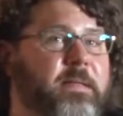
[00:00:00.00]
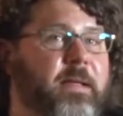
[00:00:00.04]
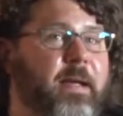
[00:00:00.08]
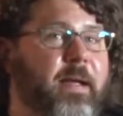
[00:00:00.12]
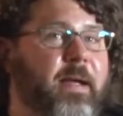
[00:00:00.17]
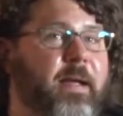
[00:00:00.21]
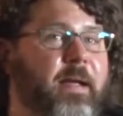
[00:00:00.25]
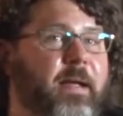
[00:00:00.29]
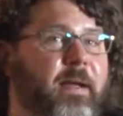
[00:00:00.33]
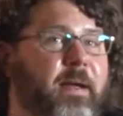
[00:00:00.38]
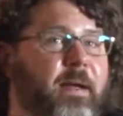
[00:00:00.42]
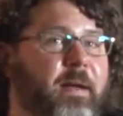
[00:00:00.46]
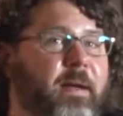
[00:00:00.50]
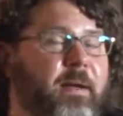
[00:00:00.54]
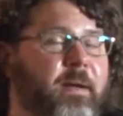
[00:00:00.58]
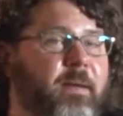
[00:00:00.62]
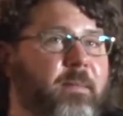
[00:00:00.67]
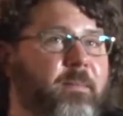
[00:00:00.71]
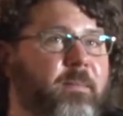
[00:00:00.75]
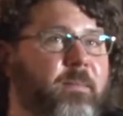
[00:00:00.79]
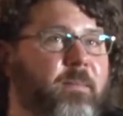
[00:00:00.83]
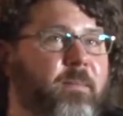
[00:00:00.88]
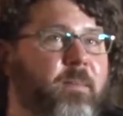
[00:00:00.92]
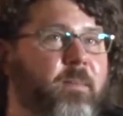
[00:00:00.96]
that I
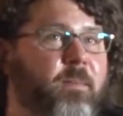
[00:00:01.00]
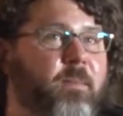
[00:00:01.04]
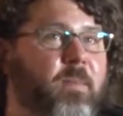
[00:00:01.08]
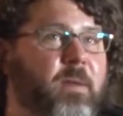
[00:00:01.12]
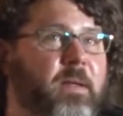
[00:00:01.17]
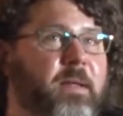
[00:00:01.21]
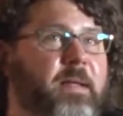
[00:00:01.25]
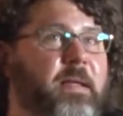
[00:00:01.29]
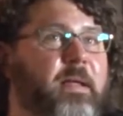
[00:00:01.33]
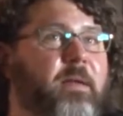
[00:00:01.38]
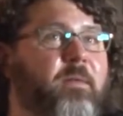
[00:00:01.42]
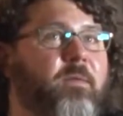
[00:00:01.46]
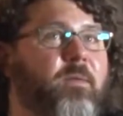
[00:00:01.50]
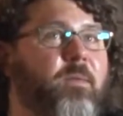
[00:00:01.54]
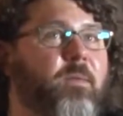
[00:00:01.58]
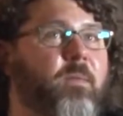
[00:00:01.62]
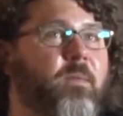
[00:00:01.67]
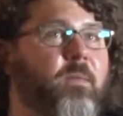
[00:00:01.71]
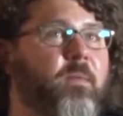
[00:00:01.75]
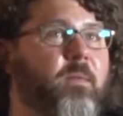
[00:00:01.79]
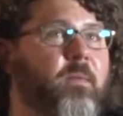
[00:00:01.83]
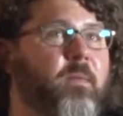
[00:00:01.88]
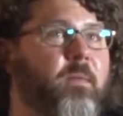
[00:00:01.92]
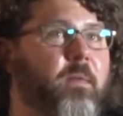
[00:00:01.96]
believe
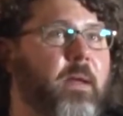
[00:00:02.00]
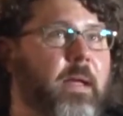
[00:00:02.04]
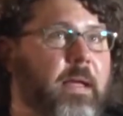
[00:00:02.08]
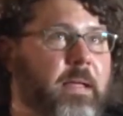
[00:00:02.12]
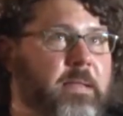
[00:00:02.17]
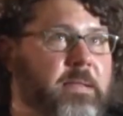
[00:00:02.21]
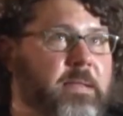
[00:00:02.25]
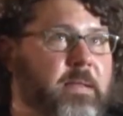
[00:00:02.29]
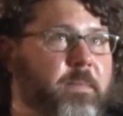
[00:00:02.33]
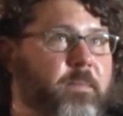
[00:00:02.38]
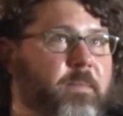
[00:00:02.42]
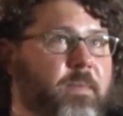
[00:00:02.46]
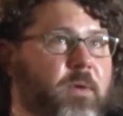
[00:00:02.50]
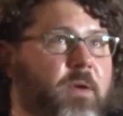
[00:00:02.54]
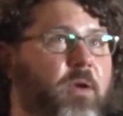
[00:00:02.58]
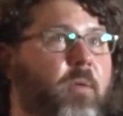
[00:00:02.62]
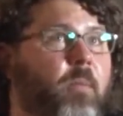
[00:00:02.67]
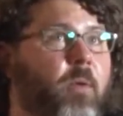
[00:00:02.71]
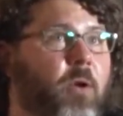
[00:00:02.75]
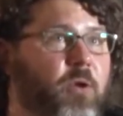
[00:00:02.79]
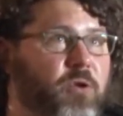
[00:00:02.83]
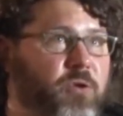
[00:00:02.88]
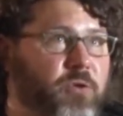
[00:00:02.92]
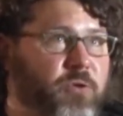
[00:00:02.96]
as a
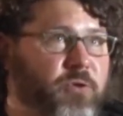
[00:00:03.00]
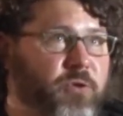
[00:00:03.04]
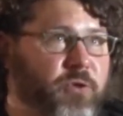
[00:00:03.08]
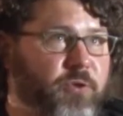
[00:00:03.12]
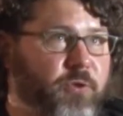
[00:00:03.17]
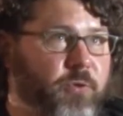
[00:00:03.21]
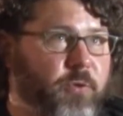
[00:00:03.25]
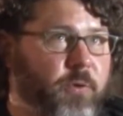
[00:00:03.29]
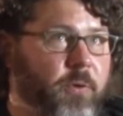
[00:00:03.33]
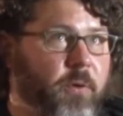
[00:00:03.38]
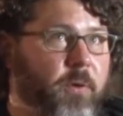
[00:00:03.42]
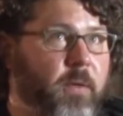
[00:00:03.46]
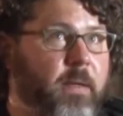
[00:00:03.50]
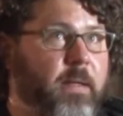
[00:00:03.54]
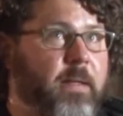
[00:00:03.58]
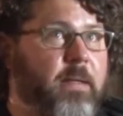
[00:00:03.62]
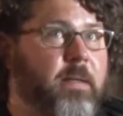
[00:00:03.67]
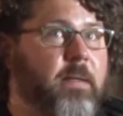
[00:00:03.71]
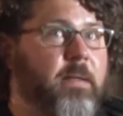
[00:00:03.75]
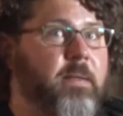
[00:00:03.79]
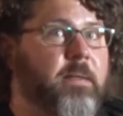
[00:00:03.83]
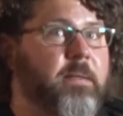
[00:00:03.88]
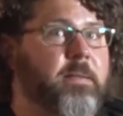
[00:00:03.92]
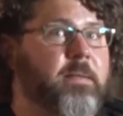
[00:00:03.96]
commercial shooter
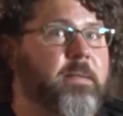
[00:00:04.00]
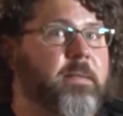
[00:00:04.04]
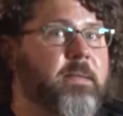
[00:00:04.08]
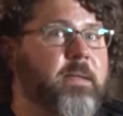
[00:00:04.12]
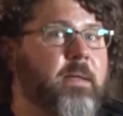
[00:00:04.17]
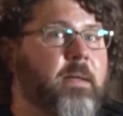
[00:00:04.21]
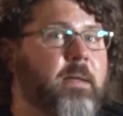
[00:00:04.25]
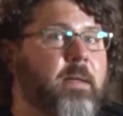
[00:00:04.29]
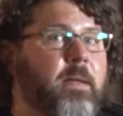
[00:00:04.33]
is